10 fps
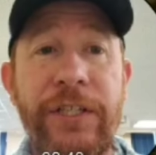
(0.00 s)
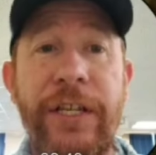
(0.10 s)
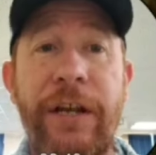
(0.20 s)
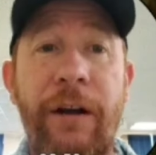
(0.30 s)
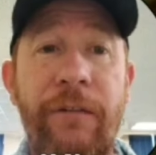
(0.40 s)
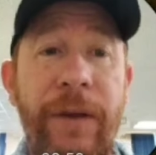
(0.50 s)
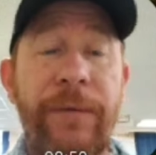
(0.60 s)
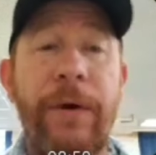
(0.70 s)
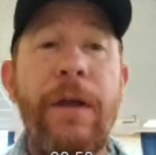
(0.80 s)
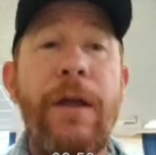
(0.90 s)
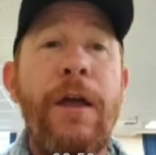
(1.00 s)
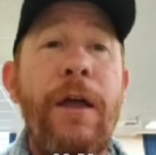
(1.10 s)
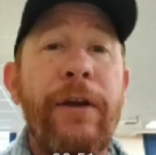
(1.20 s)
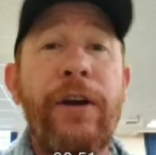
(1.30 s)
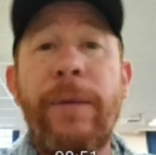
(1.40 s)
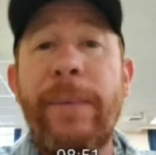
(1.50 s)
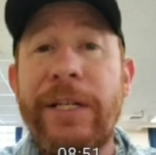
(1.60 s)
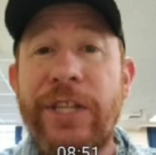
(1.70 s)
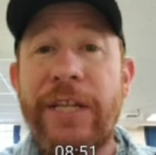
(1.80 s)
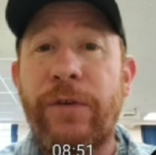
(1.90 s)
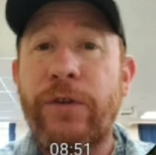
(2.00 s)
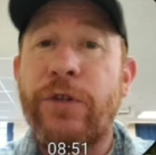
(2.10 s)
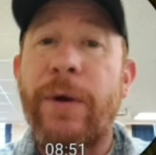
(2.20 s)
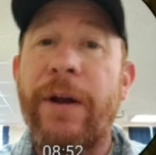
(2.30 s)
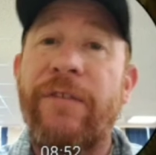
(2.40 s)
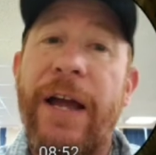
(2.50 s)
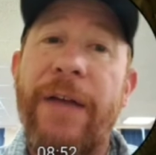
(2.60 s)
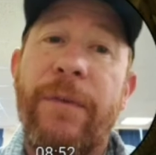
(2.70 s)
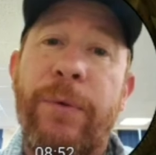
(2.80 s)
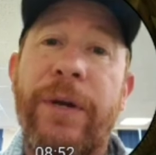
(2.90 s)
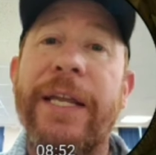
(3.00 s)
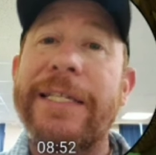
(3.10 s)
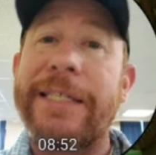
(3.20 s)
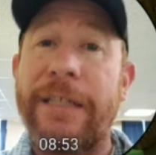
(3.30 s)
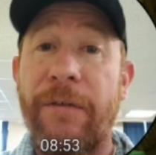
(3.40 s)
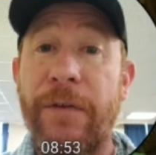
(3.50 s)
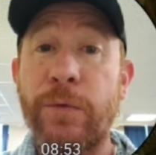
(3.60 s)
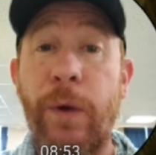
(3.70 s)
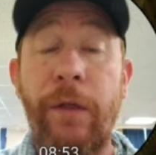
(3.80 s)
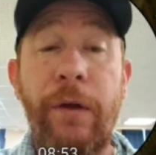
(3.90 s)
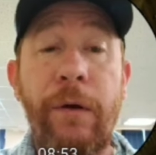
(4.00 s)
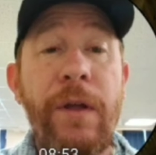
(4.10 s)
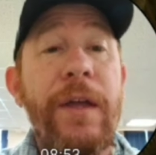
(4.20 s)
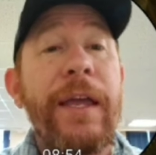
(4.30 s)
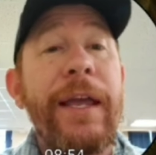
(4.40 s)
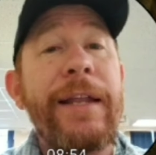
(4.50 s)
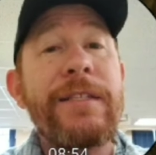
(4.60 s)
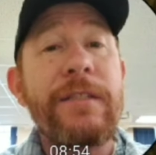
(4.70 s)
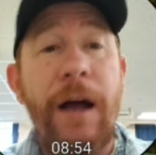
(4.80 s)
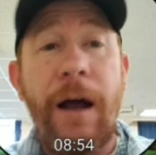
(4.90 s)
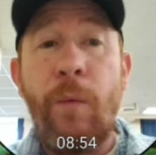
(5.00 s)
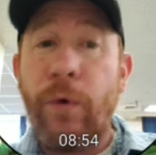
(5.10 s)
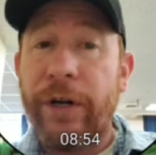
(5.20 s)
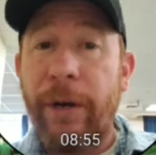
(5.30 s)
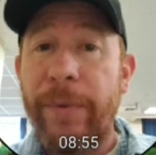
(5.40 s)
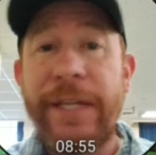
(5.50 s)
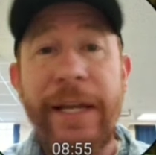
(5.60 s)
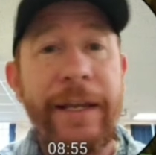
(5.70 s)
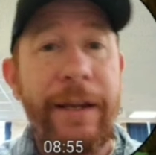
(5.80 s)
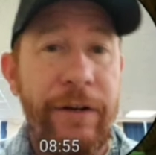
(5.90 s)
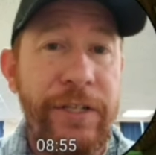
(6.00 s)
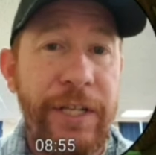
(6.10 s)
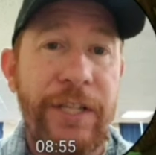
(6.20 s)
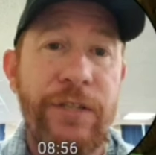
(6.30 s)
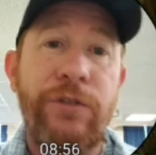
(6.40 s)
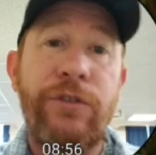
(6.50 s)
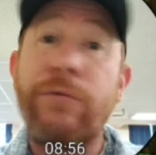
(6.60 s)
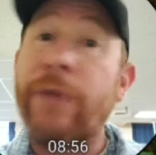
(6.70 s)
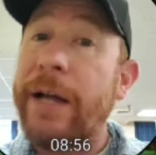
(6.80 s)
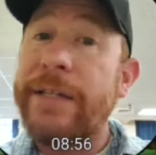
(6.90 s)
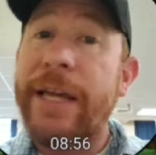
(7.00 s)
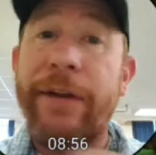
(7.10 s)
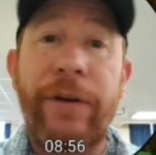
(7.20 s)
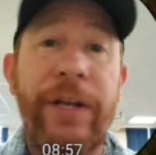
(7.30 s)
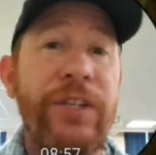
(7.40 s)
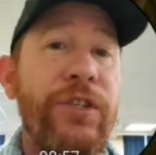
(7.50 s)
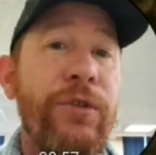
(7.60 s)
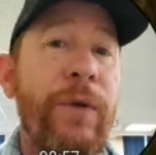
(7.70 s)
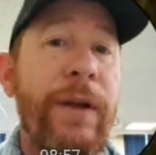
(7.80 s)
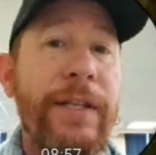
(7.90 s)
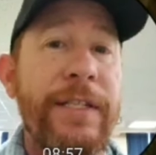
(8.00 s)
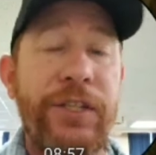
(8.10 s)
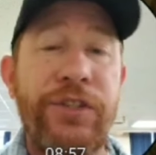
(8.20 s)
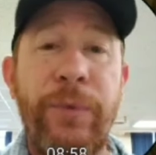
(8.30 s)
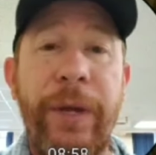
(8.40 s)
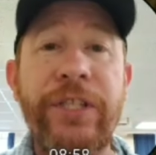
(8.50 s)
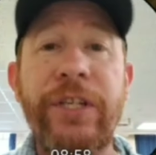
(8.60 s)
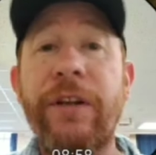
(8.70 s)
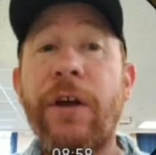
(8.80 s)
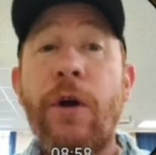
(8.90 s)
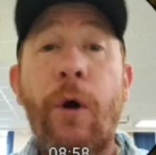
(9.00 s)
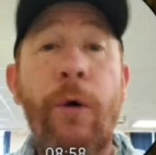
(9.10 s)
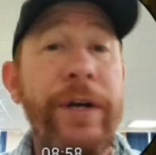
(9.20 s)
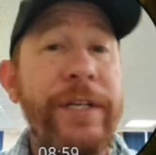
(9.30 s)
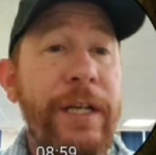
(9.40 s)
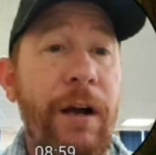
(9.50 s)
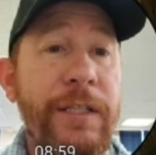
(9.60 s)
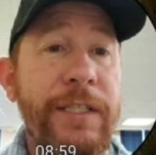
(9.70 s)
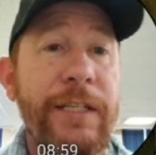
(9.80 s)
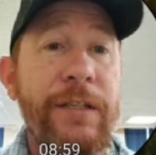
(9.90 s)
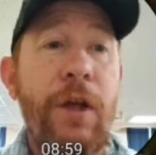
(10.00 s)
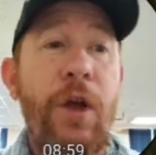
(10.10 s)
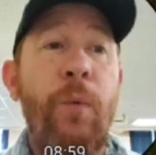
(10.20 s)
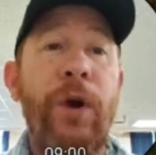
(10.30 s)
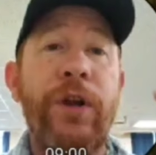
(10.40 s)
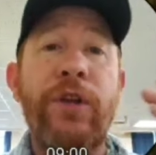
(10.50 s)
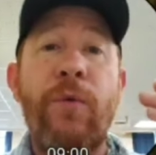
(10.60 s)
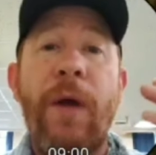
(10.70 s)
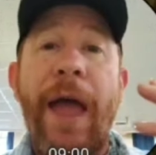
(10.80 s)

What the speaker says: in our favor. There could have been a chance for 2 out of 5 pretty easily enough as well, though. It is not 100% guarantee, so do not take her into a situation or into content where you